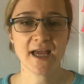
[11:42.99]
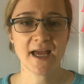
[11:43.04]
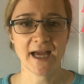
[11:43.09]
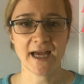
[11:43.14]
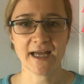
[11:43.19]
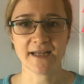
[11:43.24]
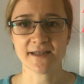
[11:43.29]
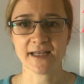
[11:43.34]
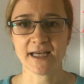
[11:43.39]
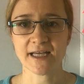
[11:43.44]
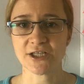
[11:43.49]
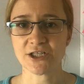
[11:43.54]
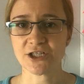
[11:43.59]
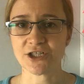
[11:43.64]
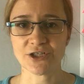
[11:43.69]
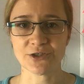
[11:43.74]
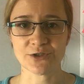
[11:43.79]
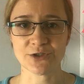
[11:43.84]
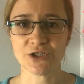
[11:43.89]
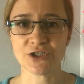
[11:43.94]
and then
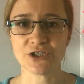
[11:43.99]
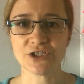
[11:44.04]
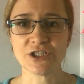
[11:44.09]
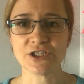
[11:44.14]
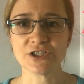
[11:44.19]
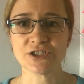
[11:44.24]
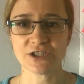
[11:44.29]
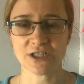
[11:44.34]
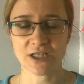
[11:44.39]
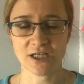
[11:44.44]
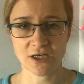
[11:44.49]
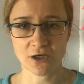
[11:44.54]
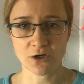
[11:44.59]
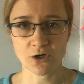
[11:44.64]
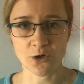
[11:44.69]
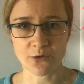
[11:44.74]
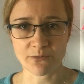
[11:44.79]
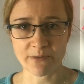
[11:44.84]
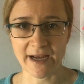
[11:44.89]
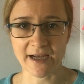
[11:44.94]
you need a
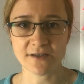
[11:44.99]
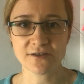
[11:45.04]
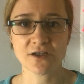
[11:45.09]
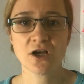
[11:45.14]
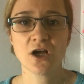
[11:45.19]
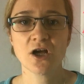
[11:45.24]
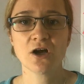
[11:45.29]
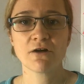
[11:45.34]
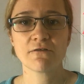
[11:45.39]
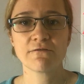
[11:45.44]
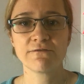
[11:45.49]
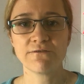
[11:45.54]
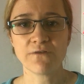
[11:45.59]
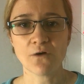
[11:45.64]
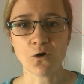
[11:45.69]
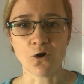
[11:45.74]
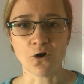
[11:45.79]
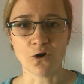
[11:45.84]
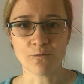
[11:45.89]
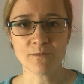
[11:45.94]
correct
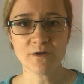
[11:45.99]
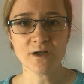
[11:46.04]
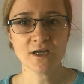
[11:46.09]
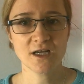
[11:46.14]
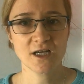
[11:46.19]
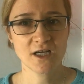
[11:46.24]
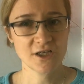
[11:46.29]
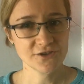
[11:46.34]
form.